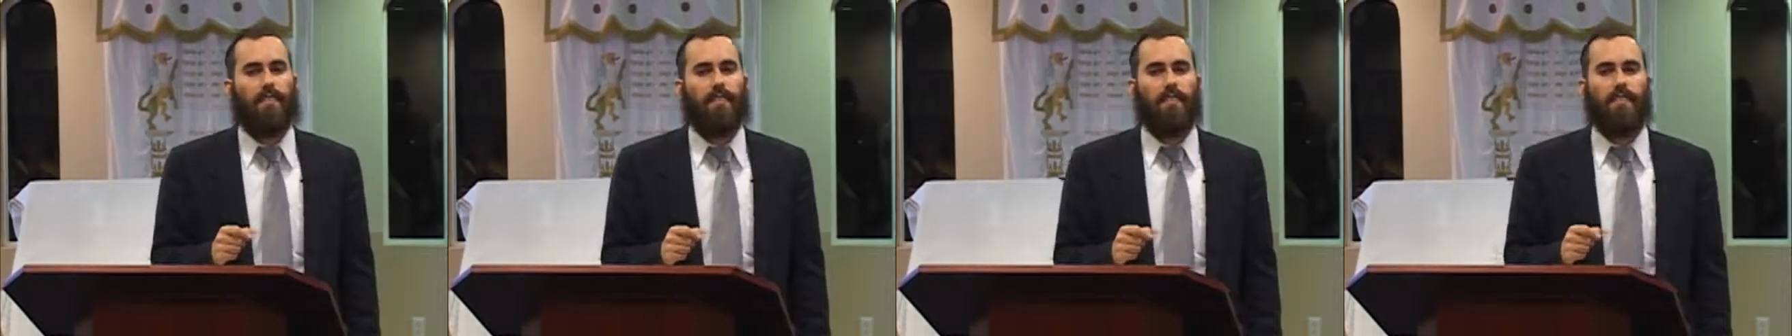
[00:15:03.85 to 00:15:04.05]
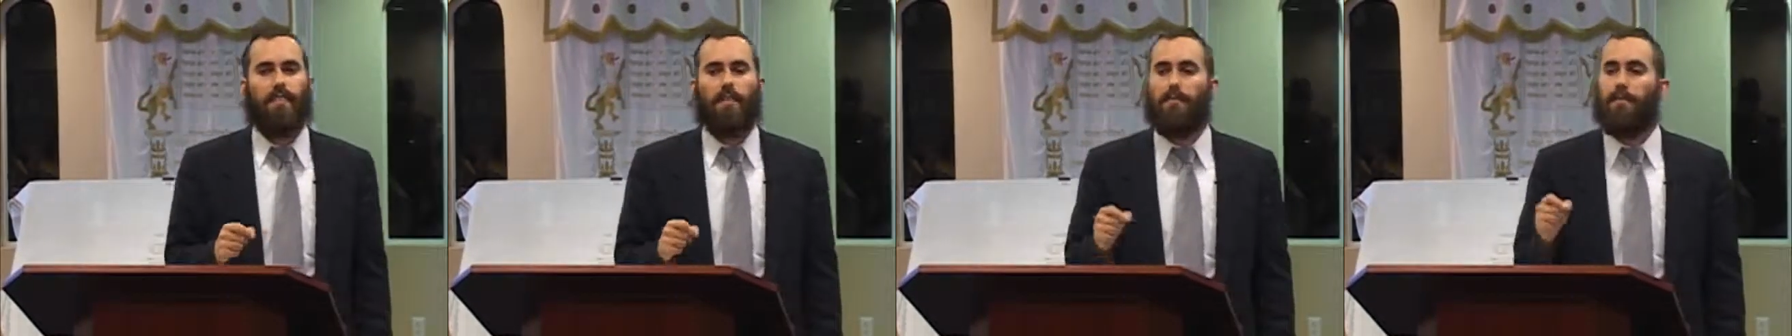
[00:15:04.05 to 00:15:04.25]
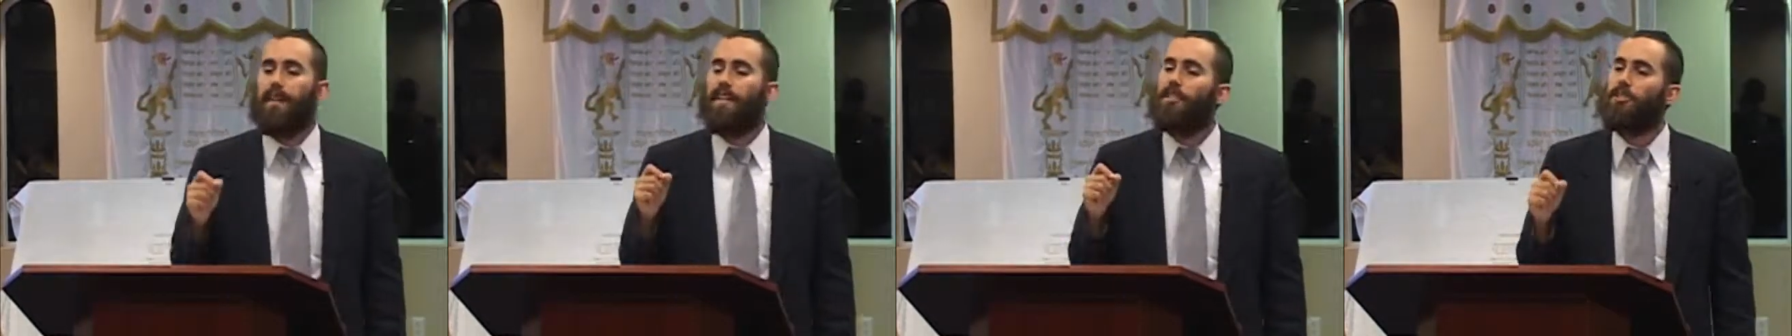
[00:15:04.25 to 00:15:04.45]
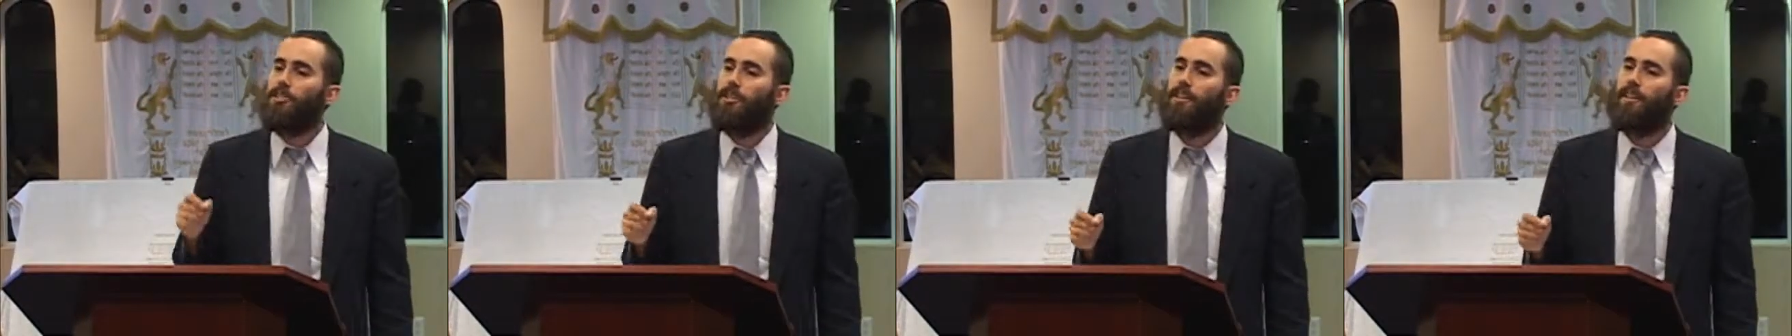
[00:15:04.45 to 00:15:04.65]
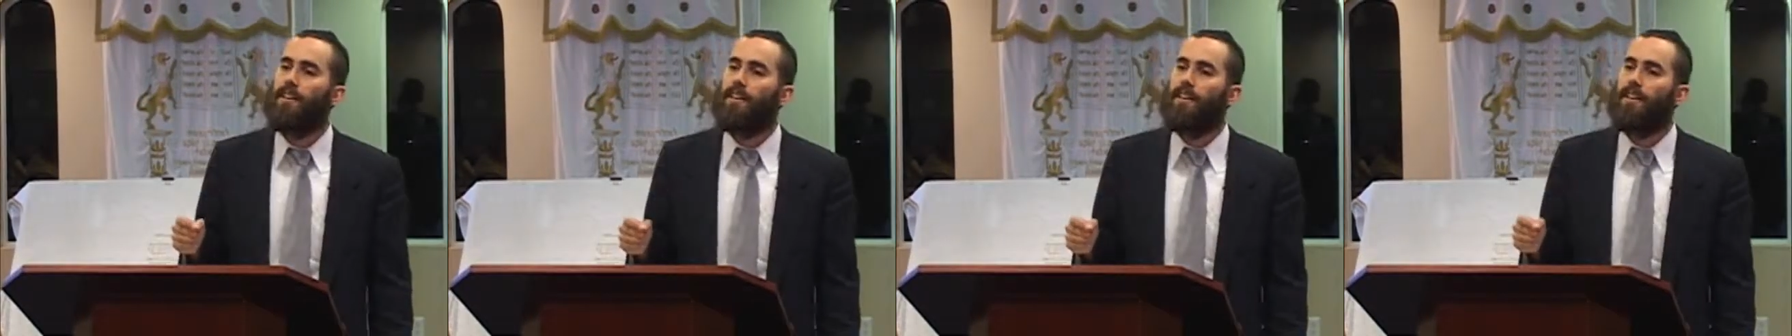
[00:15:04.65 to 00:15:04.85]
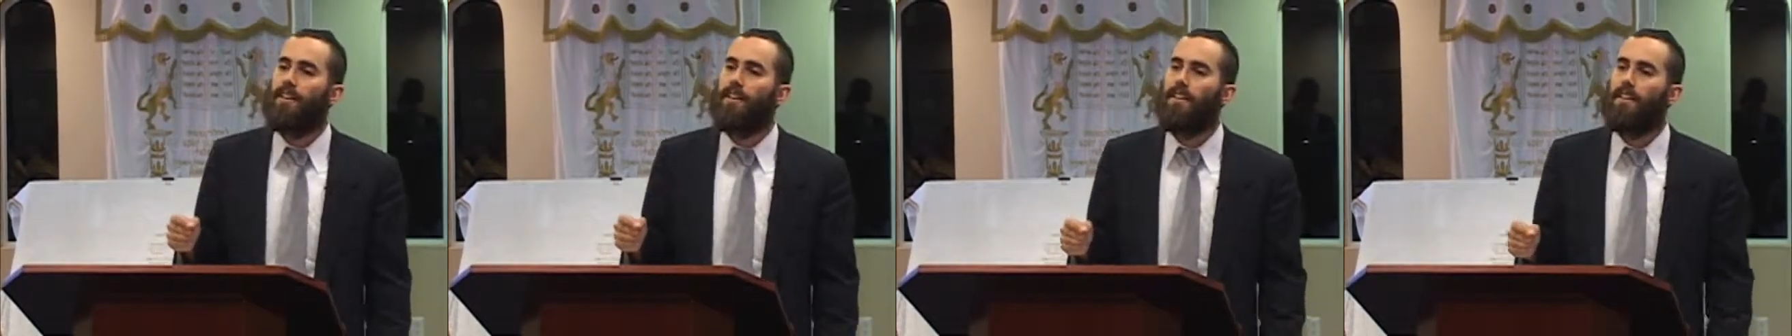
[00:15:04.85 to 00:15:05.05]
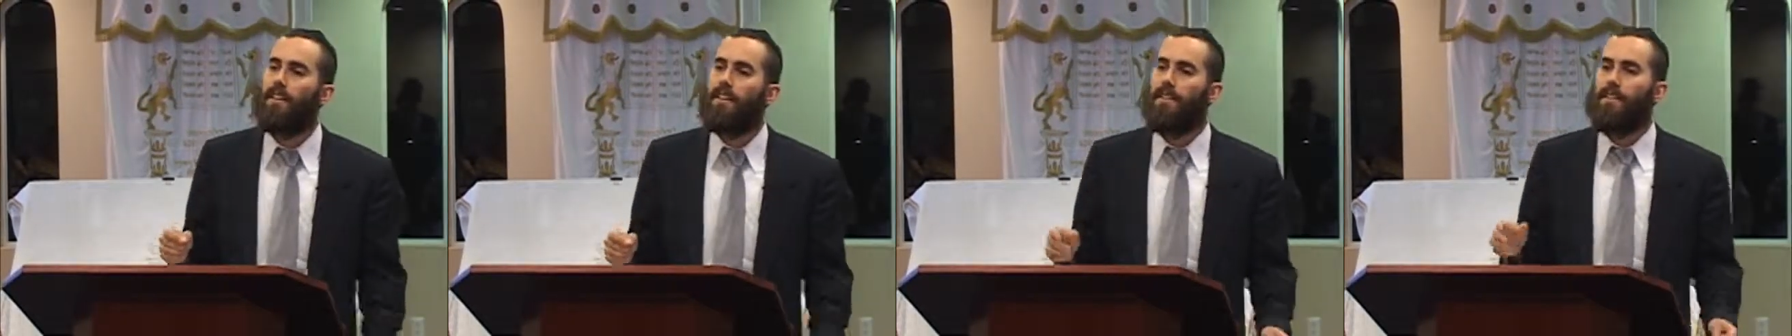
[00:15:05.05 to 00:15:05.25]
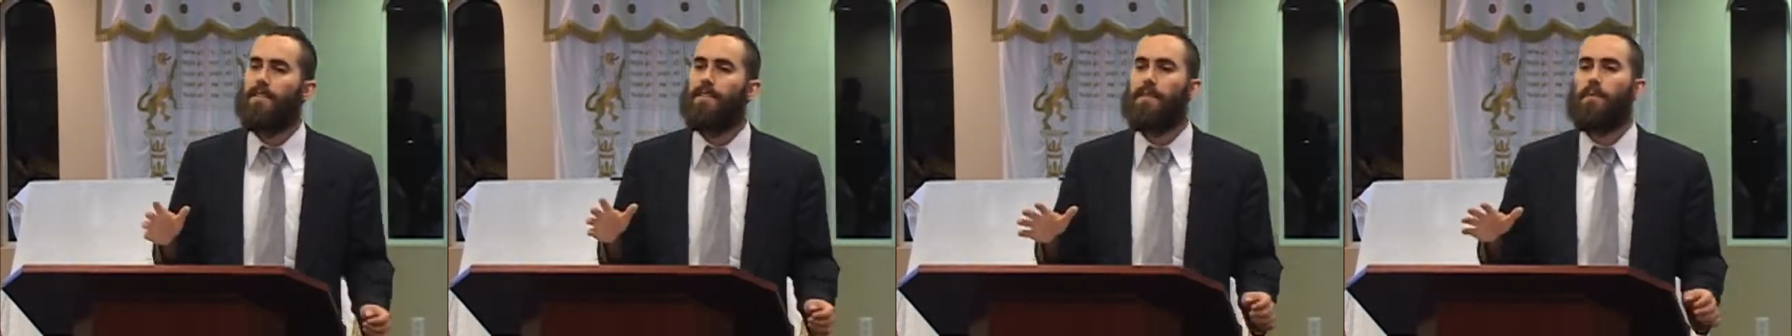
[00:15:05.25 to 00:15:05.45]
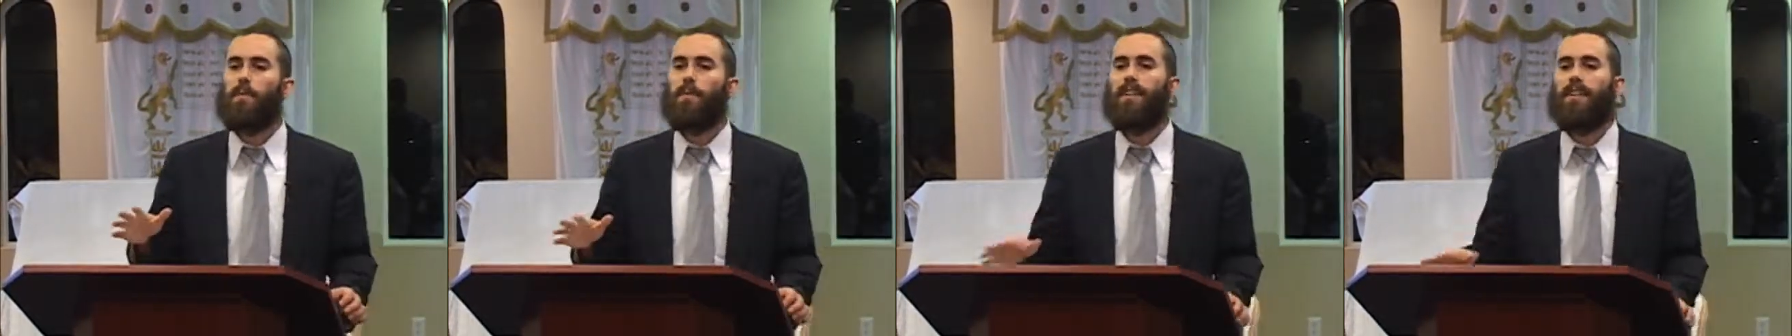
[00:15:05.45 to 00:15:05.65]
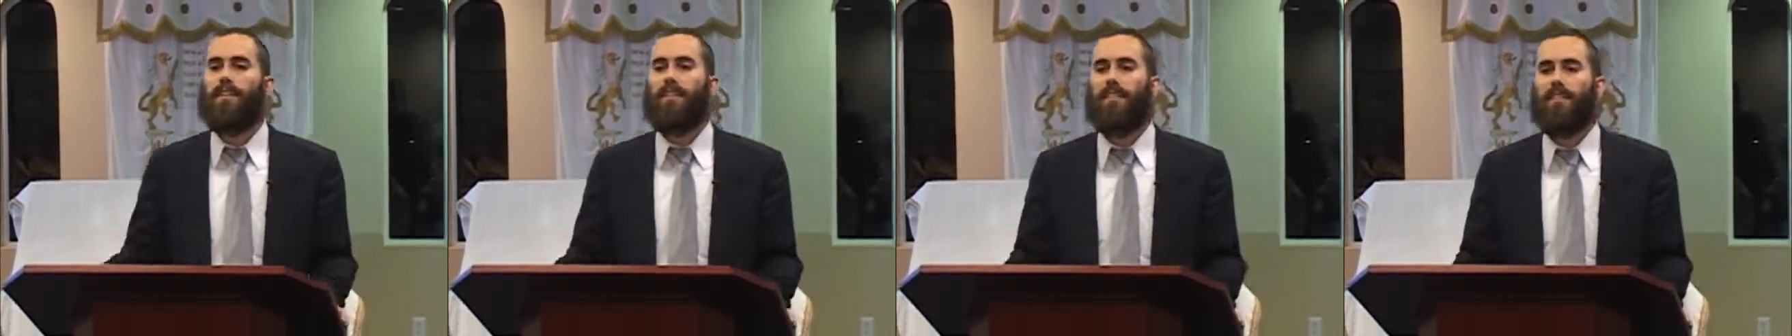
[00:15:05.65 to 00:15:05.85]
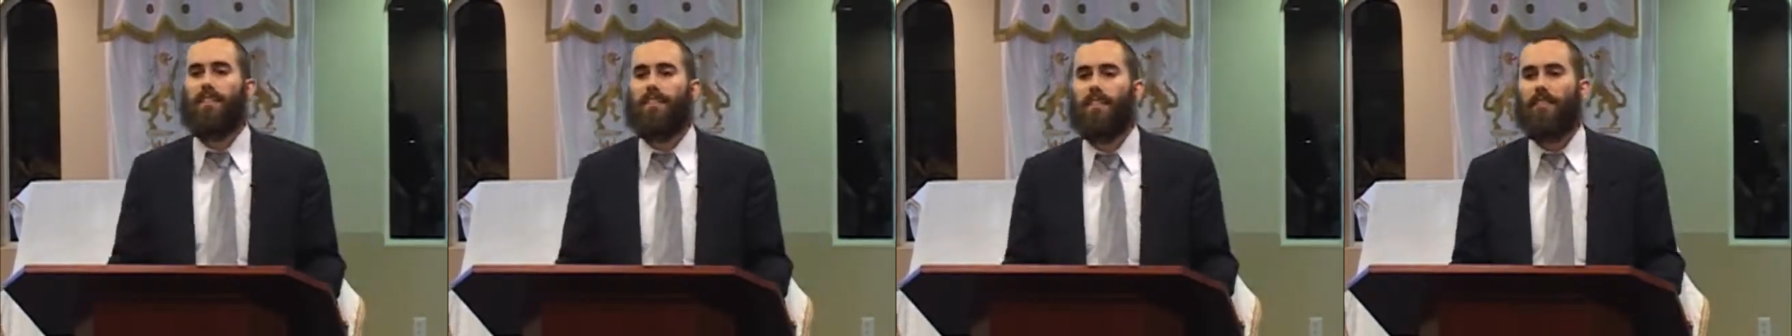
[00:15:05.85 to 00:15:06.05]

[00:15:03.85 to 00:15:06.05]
So make sure this week.